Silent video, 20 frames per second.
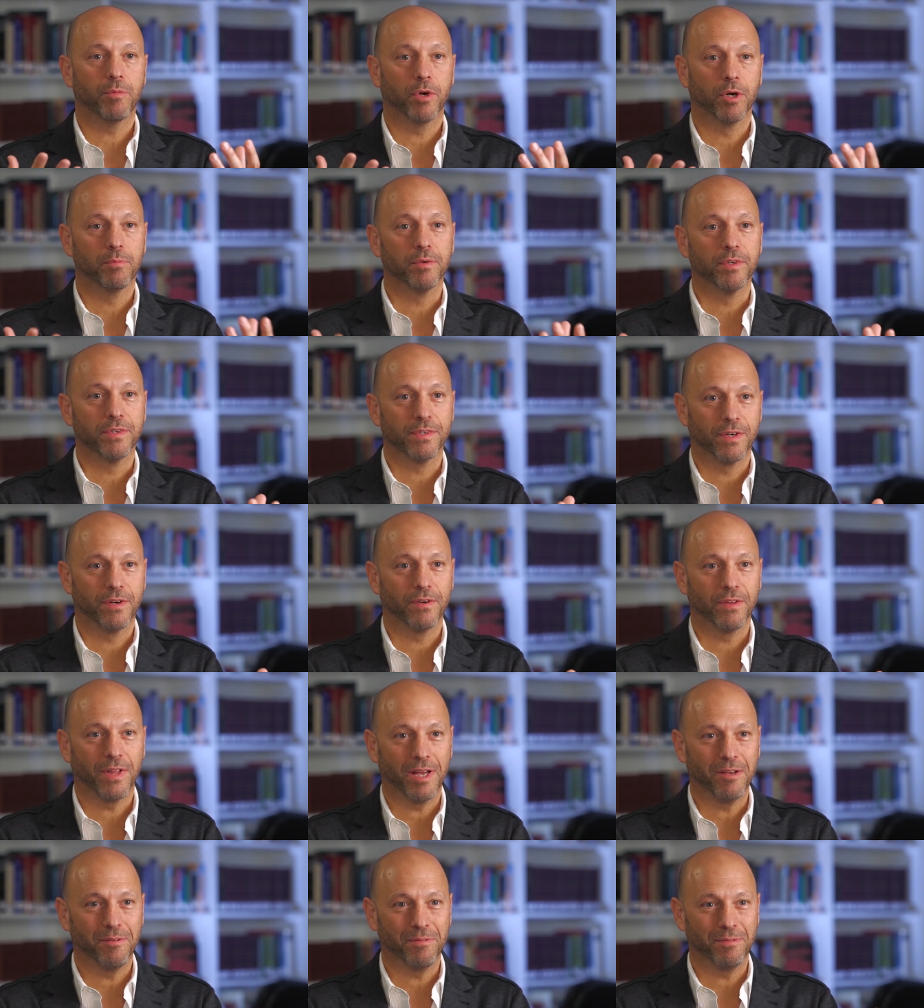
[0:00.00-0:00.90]
a purpose in their
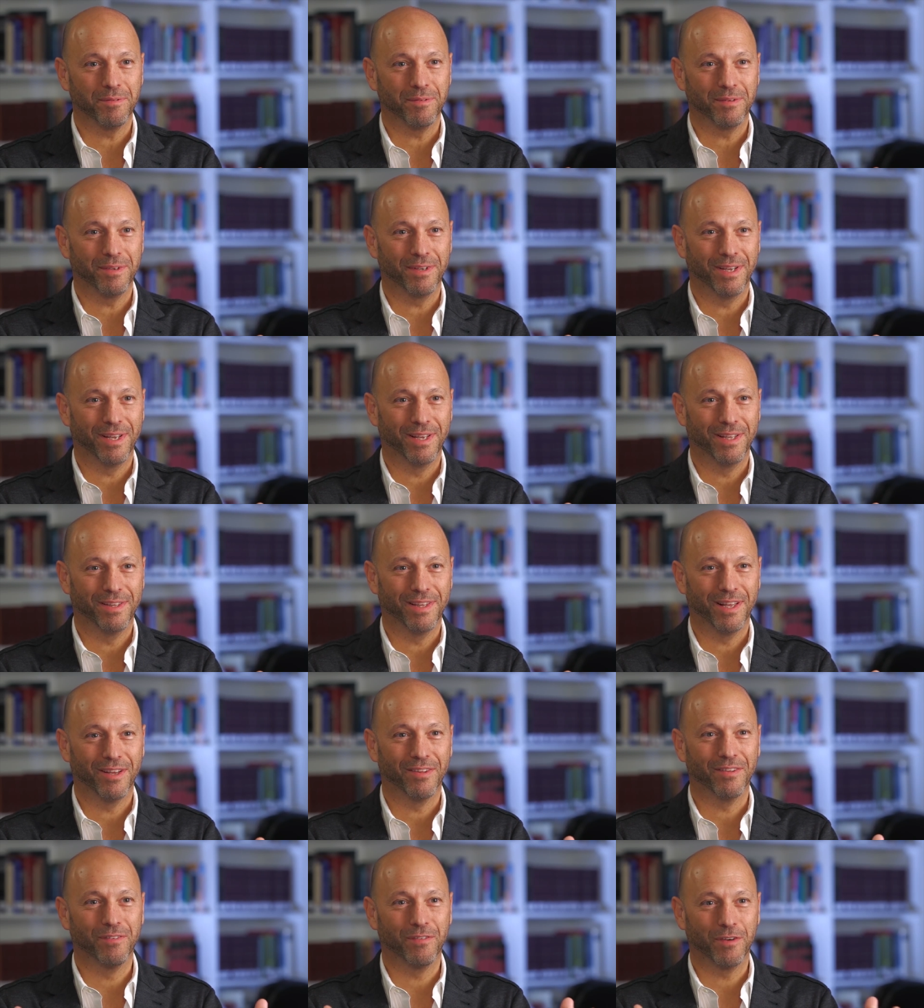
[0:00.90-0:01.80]
life, and
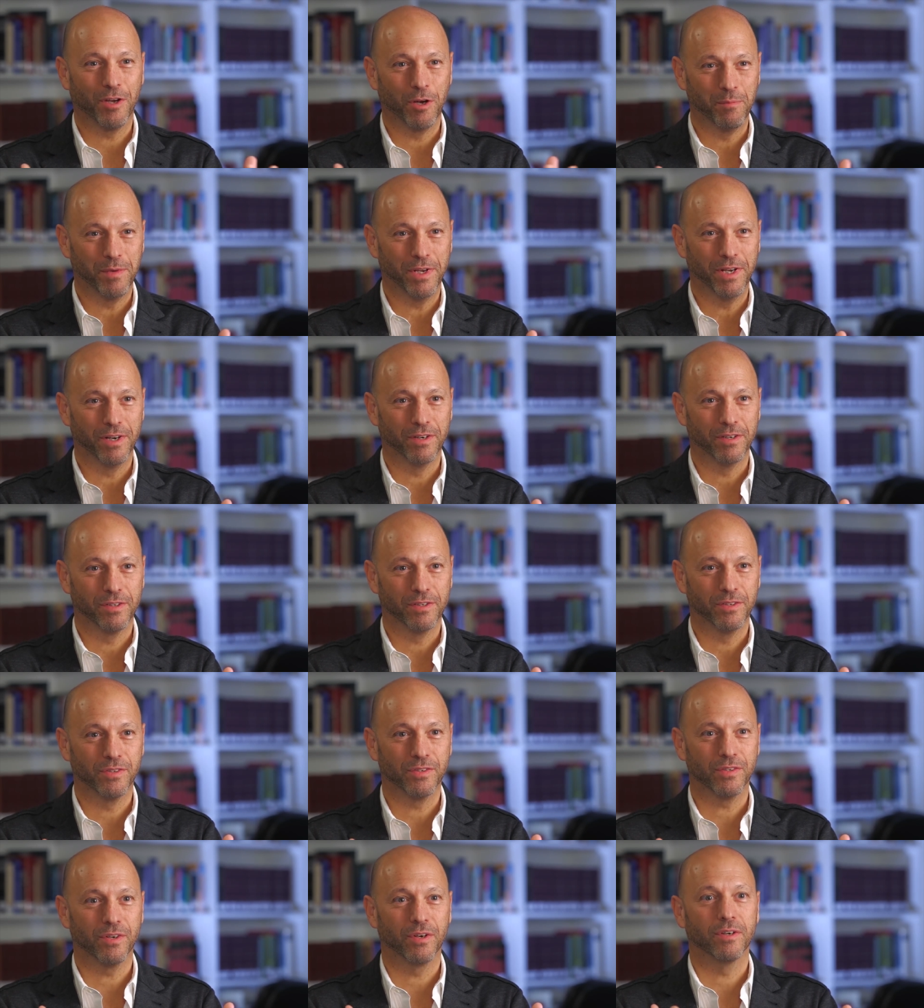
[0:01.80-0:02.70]
now they've come here
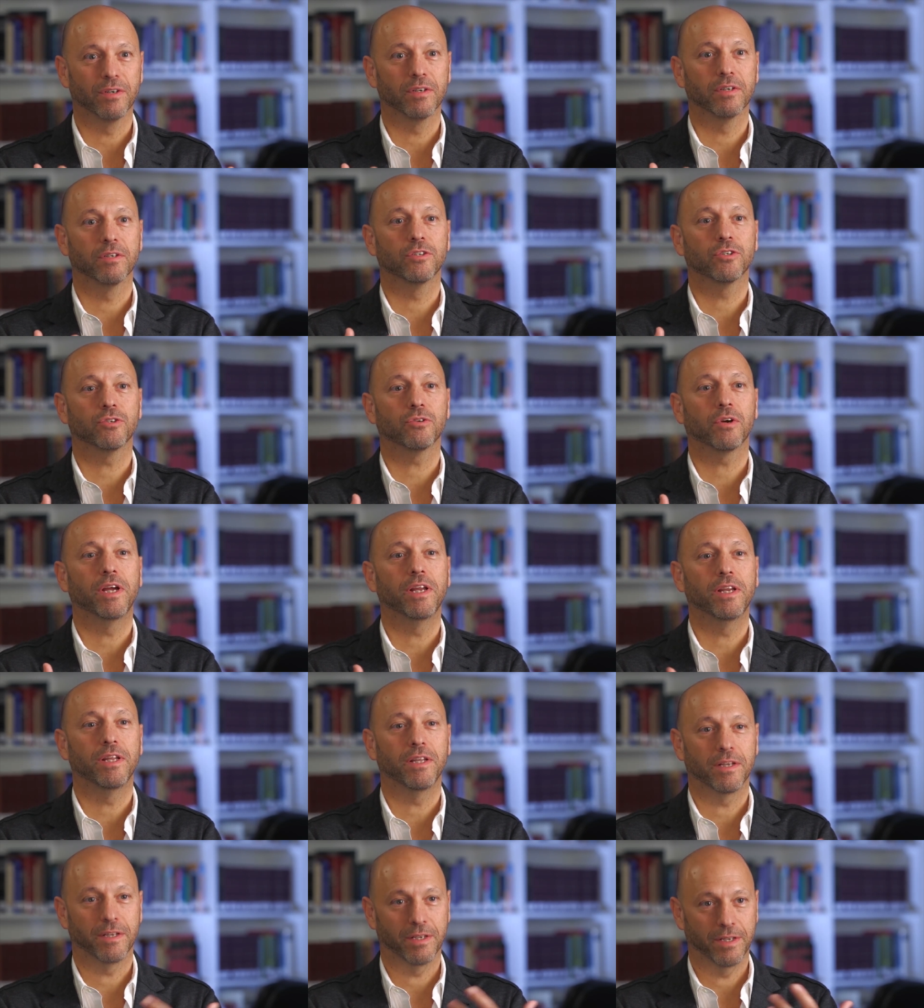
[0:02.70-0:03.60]
to start
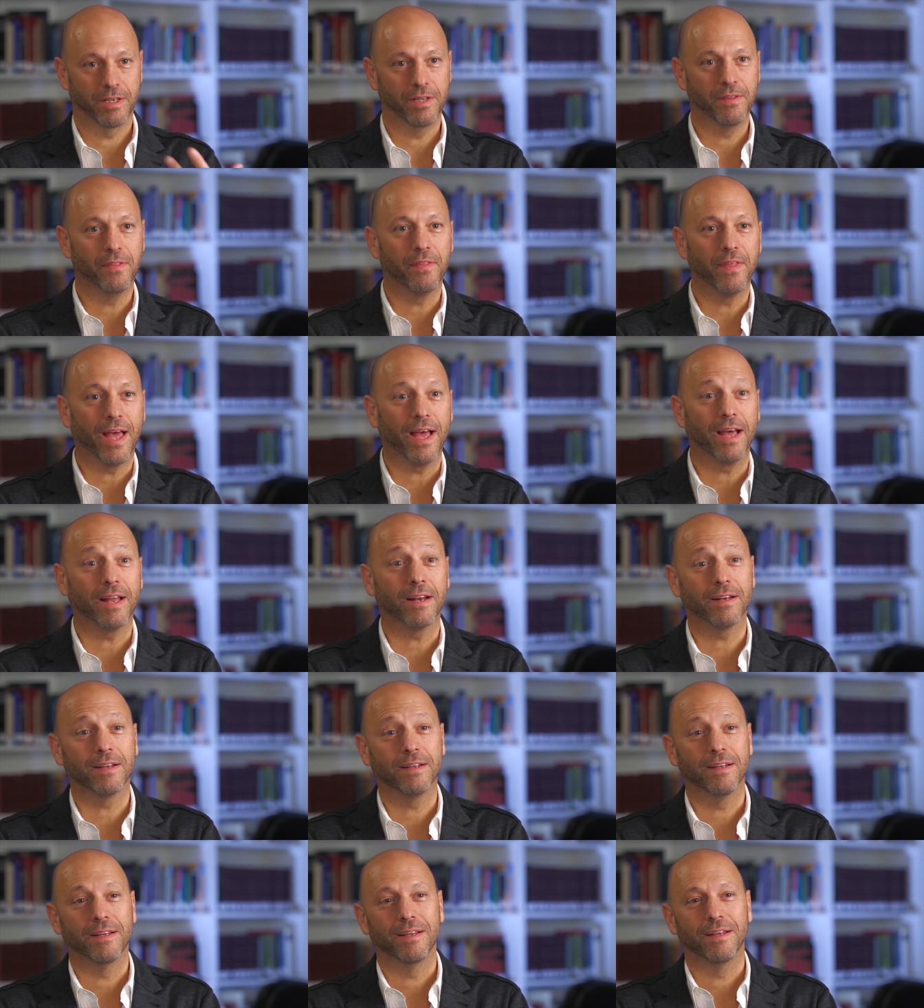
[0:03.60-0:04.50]
training in that.
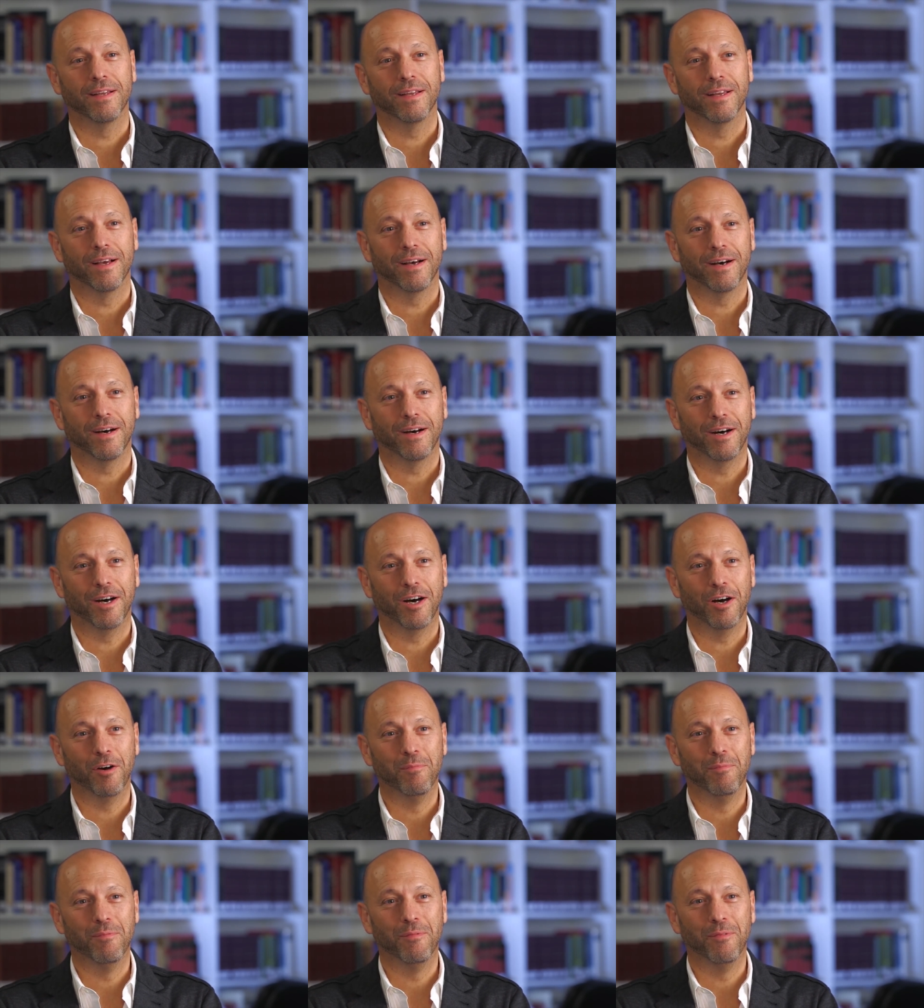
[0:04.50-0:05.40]

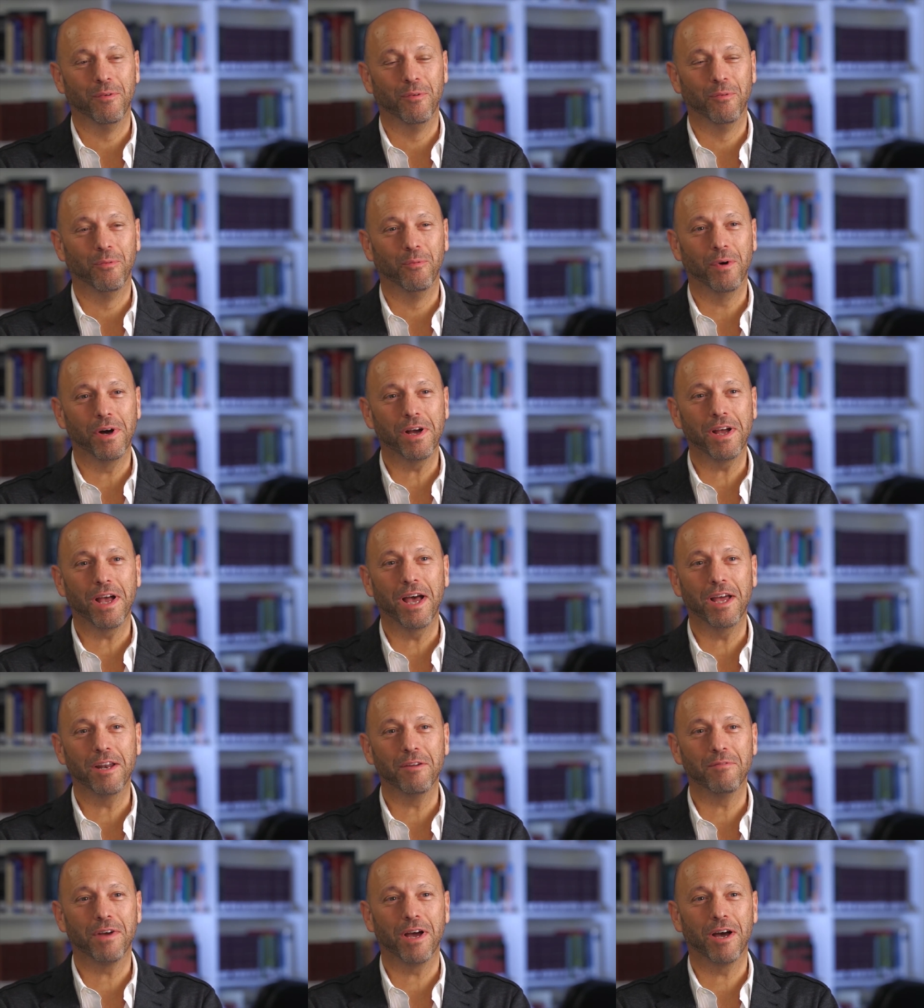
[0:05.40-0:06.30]
Um, what
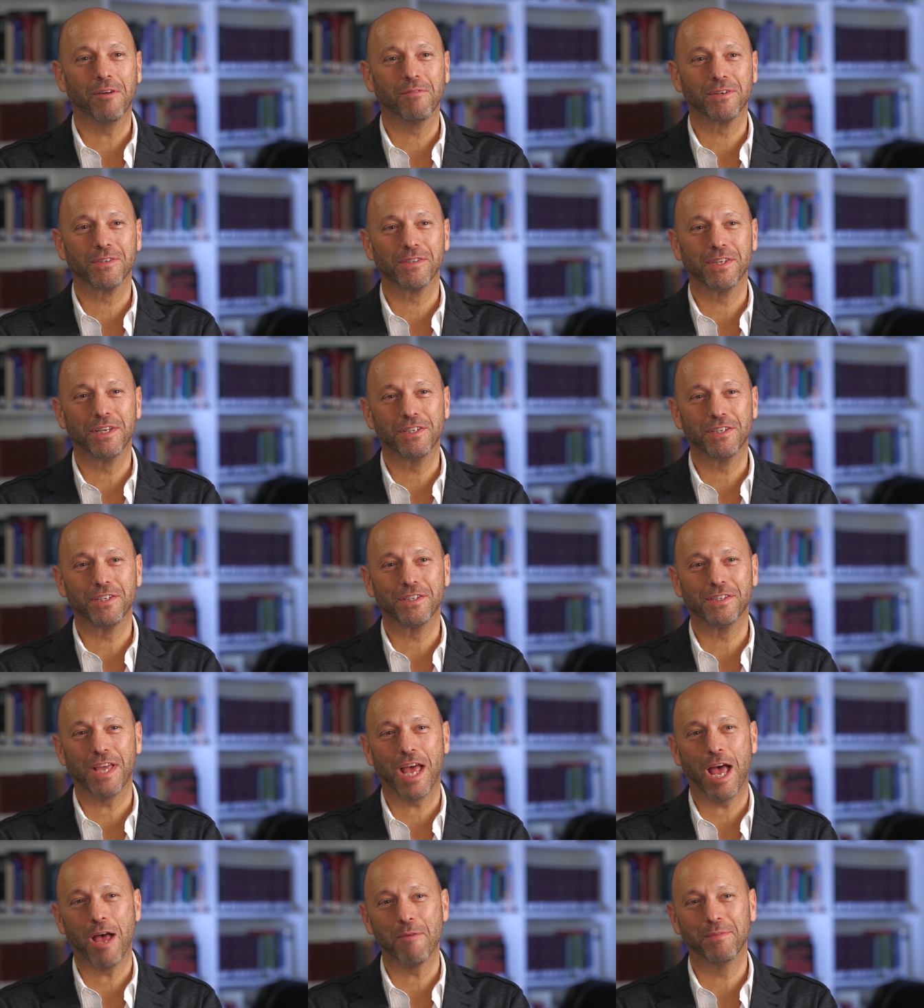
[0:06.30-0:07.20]
kind of
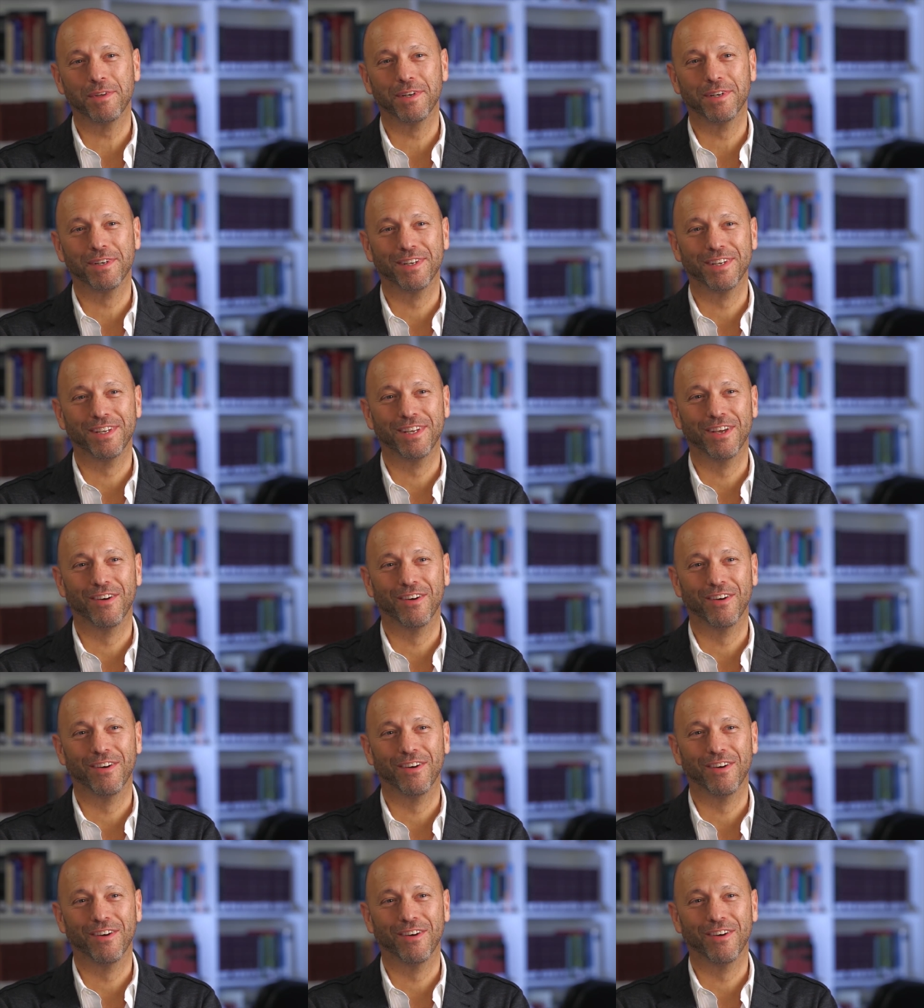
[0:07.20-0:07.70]
conversations happen,